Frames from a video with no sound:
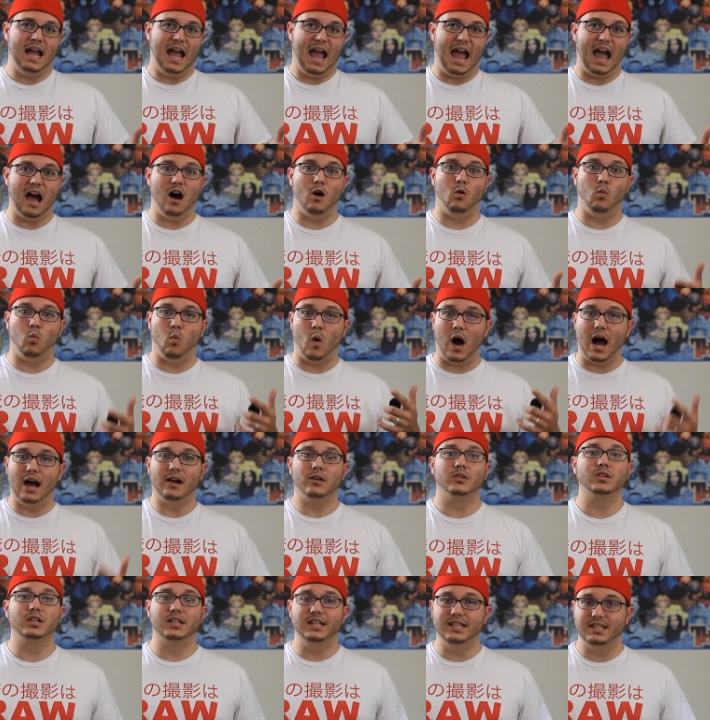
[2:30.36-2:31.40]
how
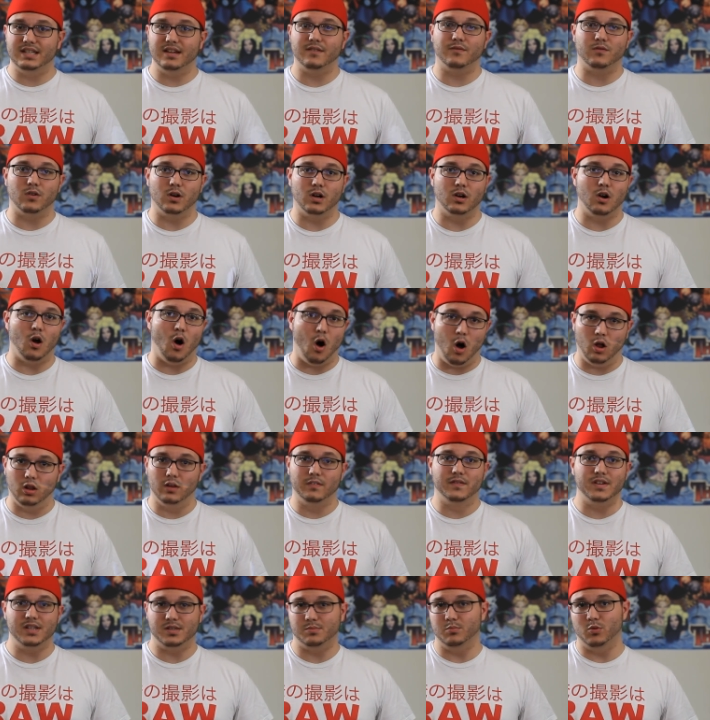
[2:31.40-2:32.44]
wildly different all
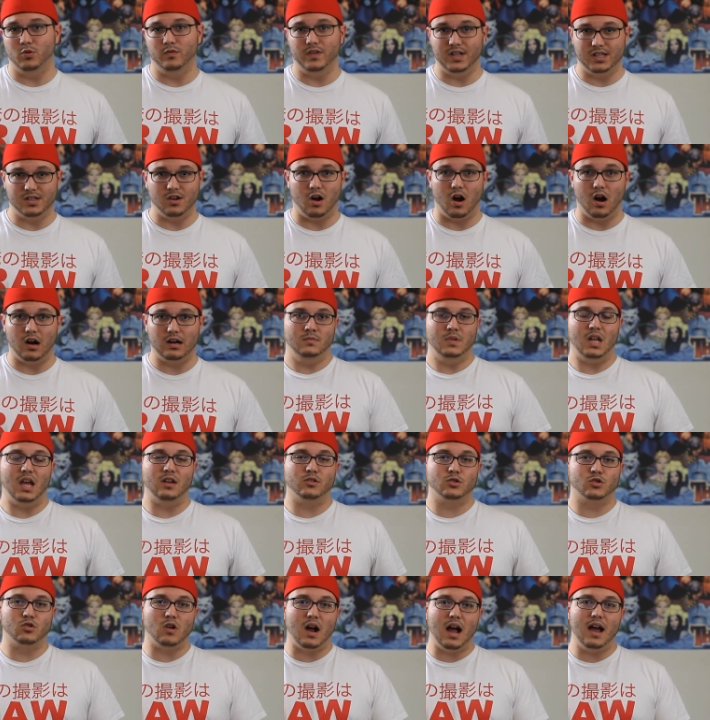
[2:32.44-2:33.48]
of his movies are. Now,
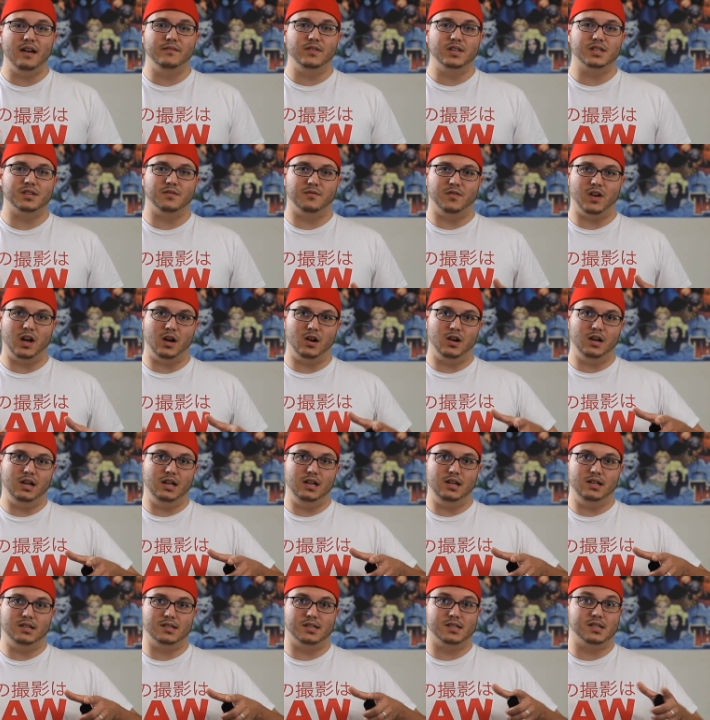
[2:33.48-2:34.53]
Drive is a
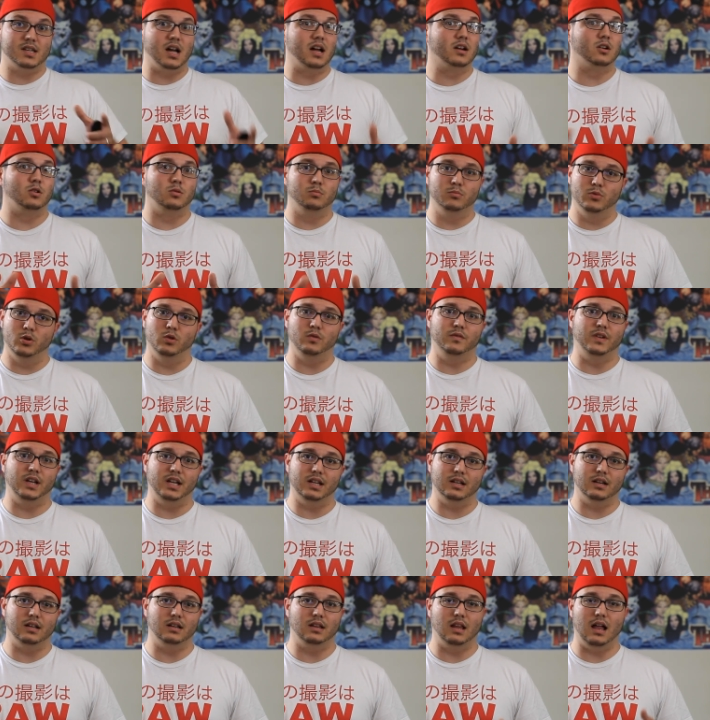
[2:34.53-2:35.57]
very subtle movie.
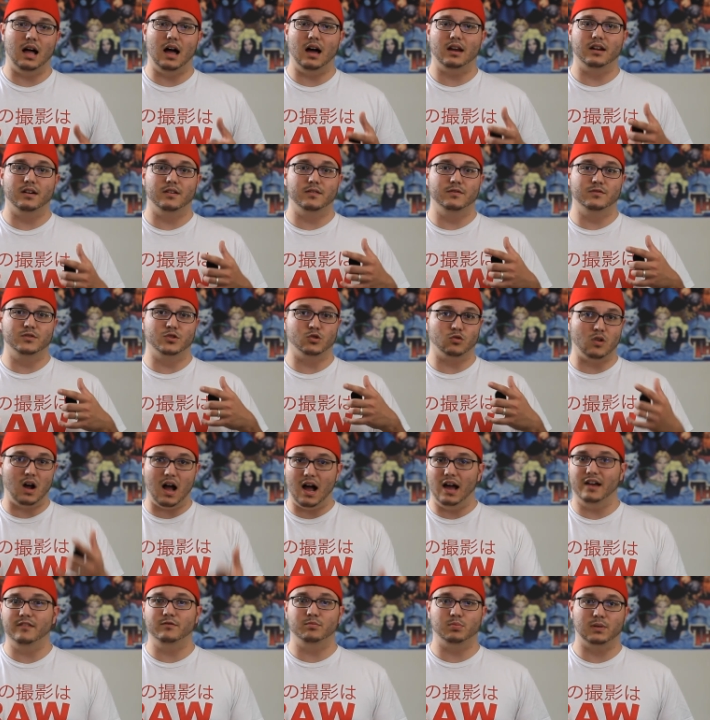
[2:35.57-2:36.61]
A lot of
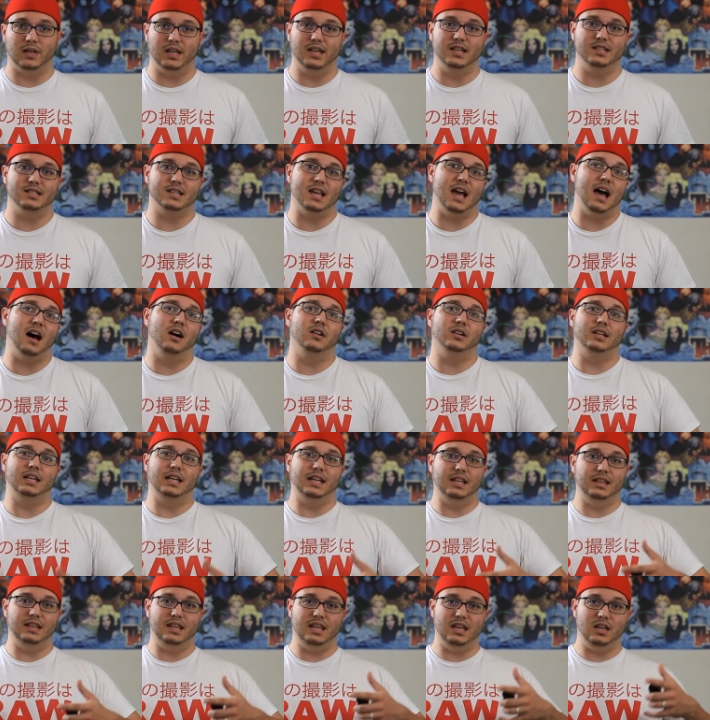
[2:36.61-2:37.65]
Drive plays out
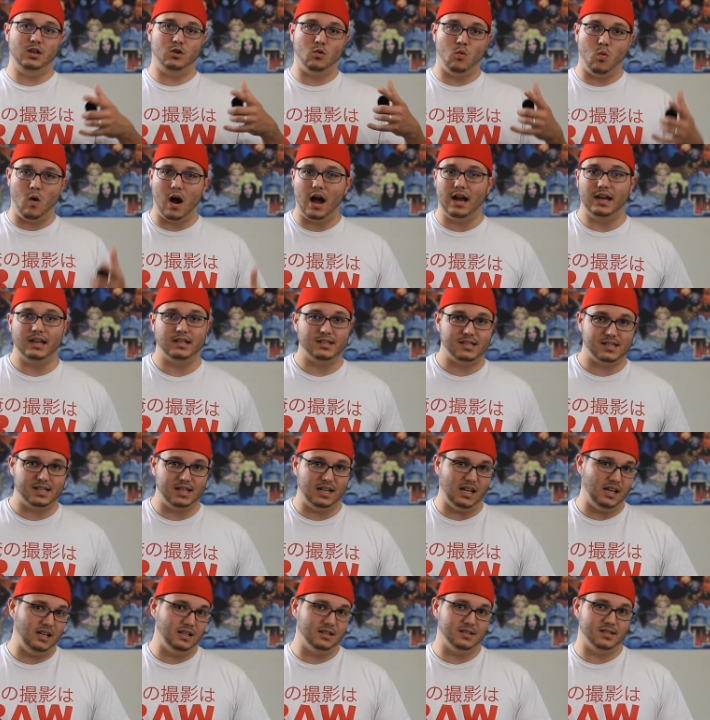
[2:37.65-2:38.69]
in the quiet
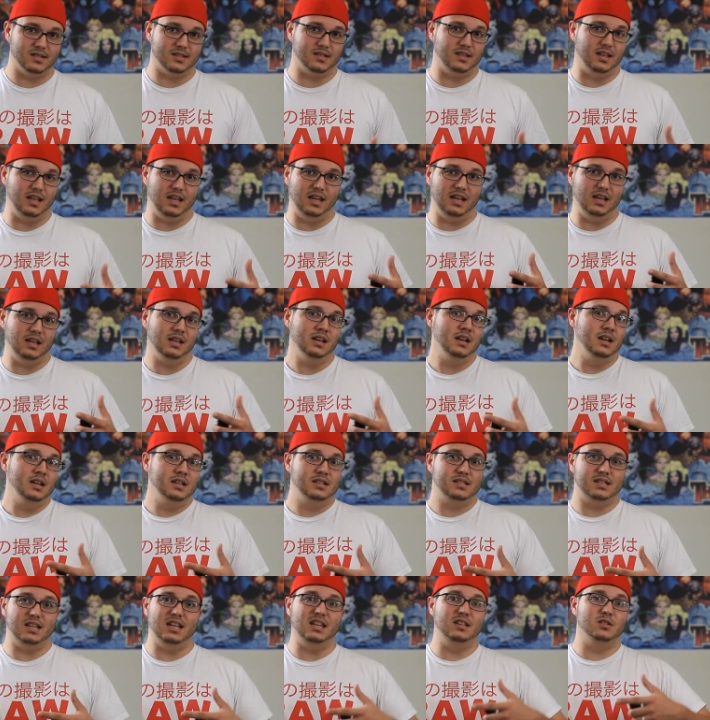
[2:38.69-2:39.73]
scenes, the
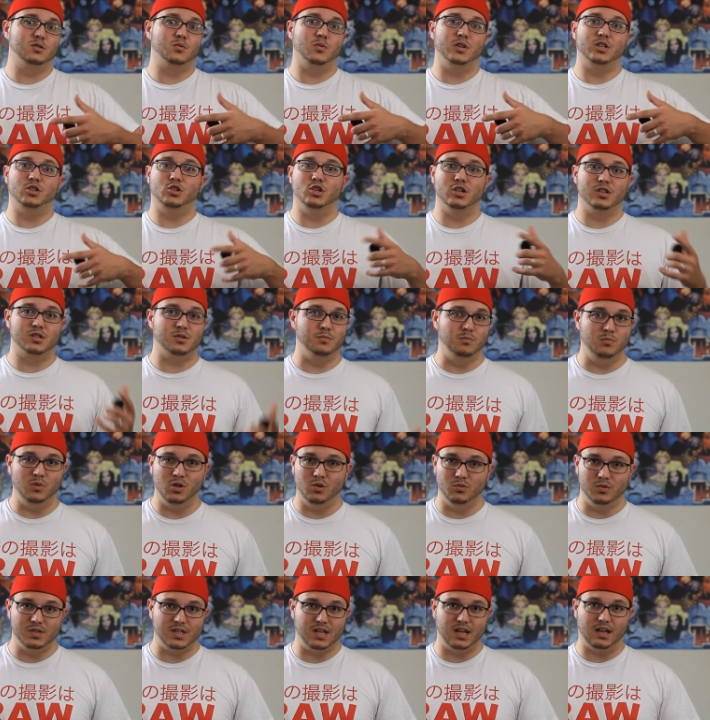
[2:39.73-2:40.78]
scenes with just
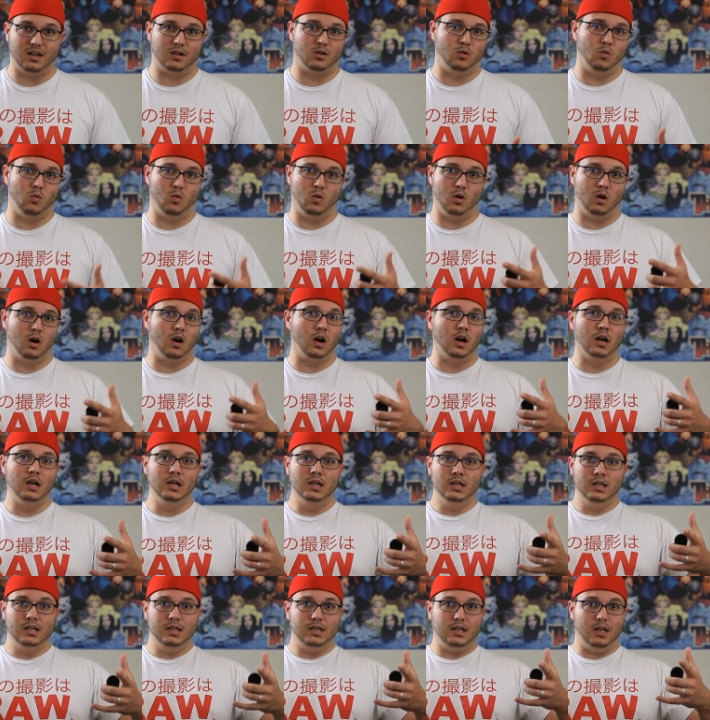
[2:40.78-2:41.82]
music or,
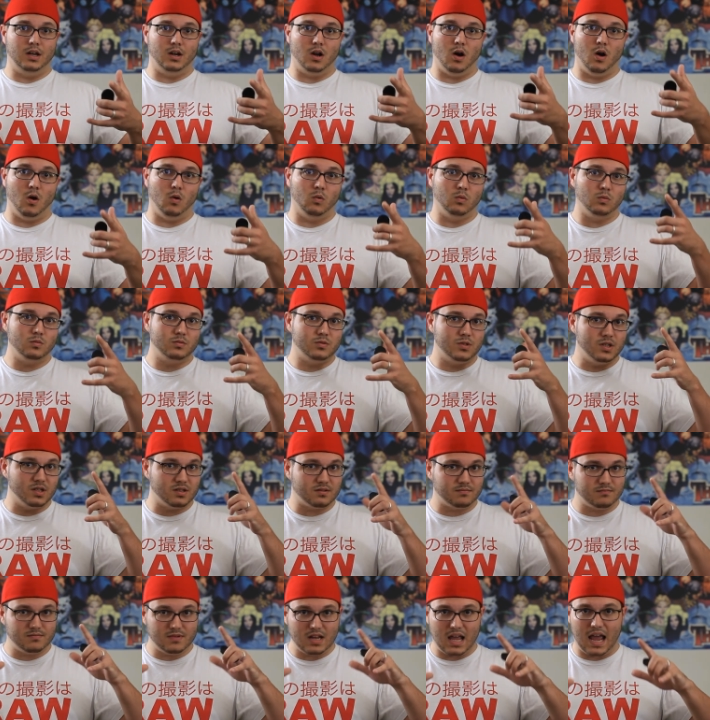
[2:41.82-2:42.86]
you know, just
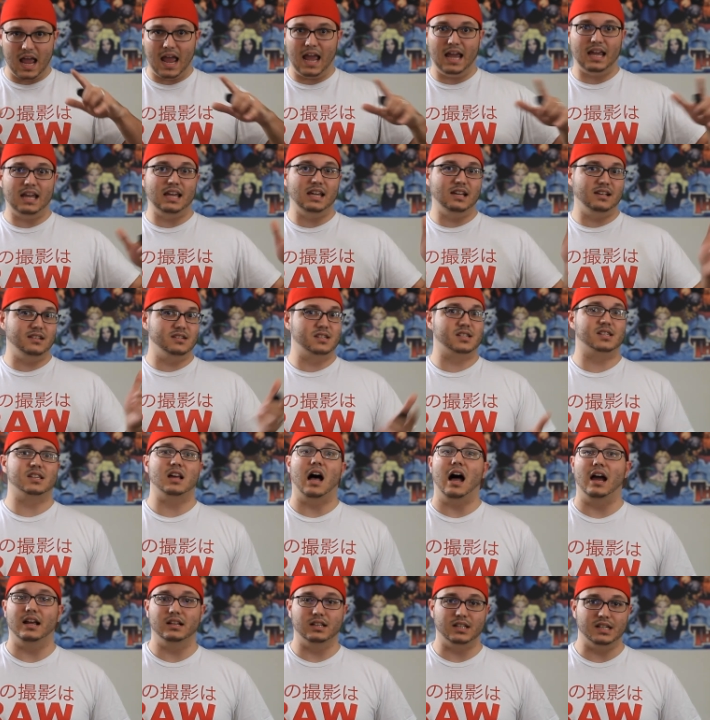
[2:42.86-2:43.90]
hanging
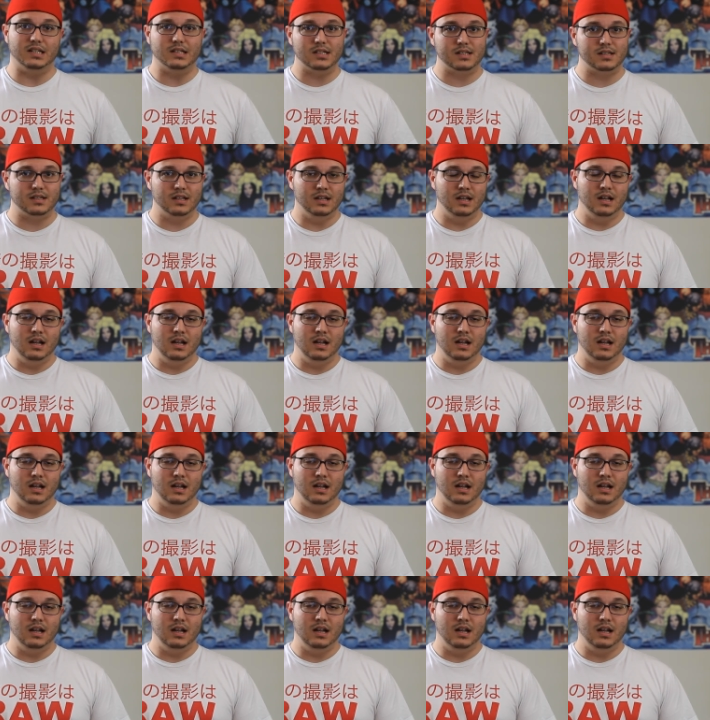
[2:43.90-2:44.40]
silence.